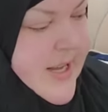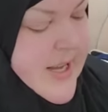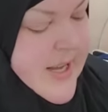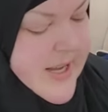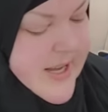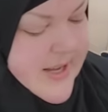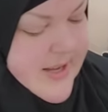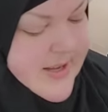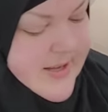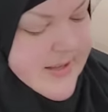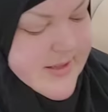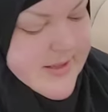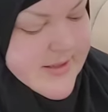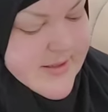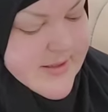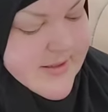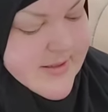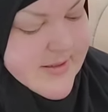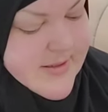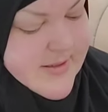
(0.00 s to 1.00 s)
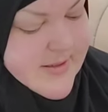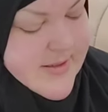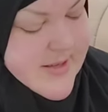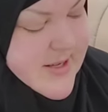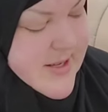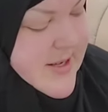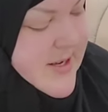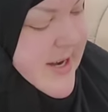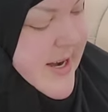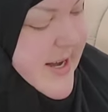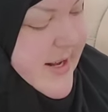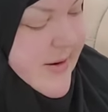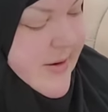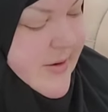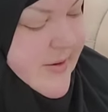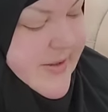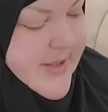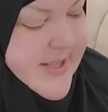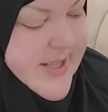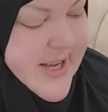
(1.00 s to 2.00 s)
Hey, I don't
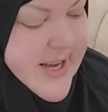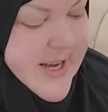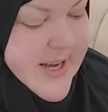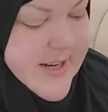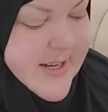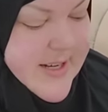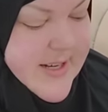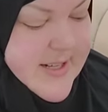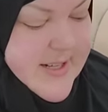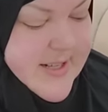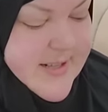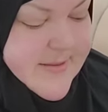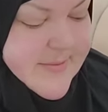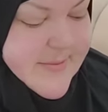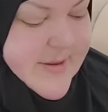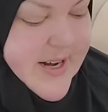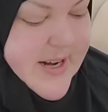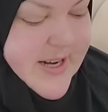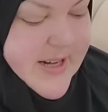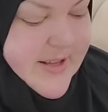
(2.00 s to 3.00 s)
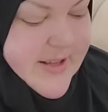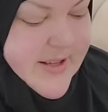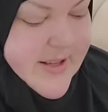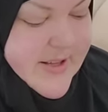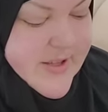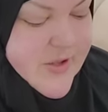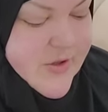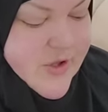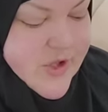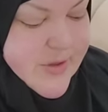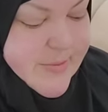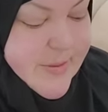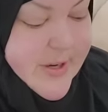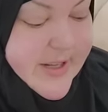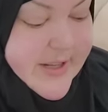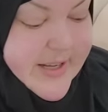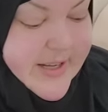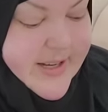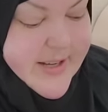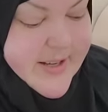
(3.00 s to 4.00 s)
know, this cat eats anything, so she
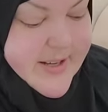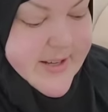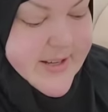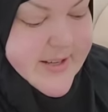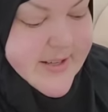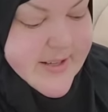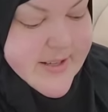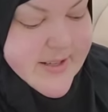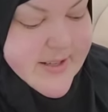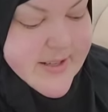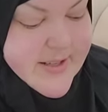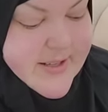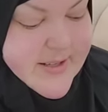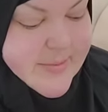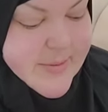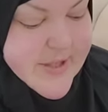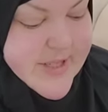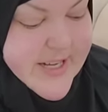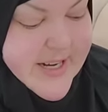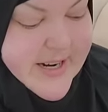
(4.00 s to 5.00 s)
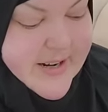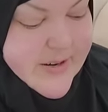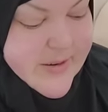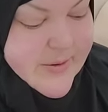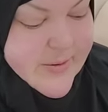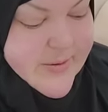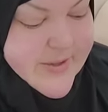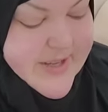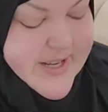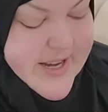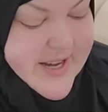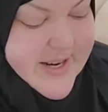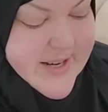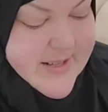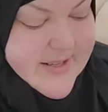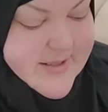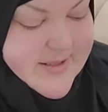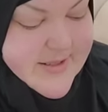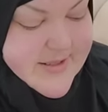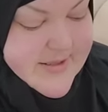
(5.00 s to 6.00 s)
might like potatoes
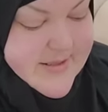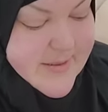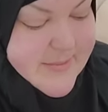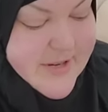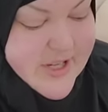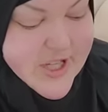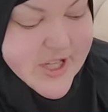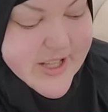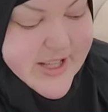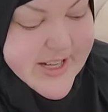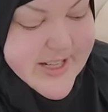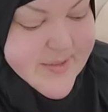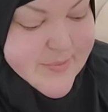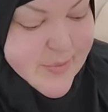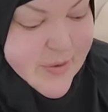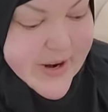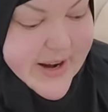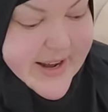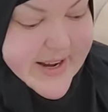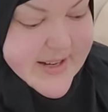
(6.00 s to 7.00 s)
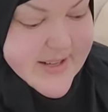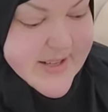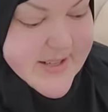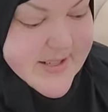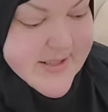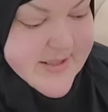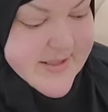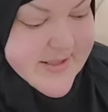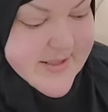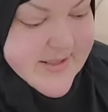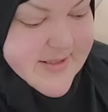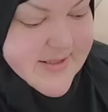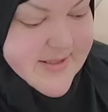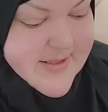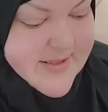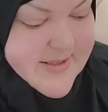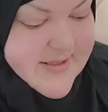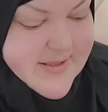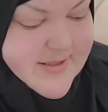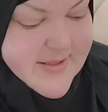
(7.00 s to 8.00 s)
and, I mean, she likes bread.
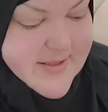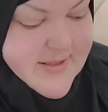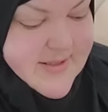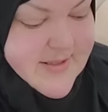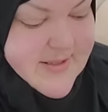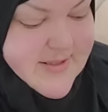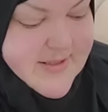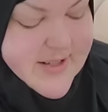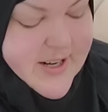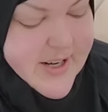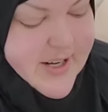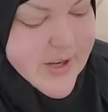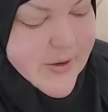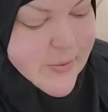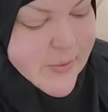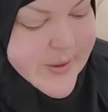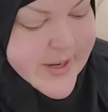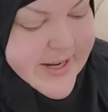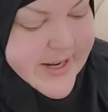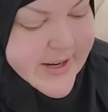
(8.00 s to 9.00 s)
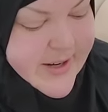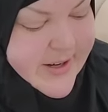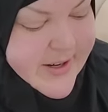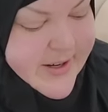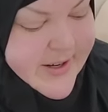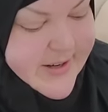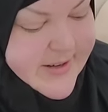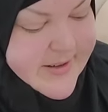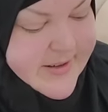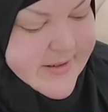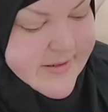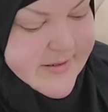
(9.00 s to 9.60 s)
Are you weird?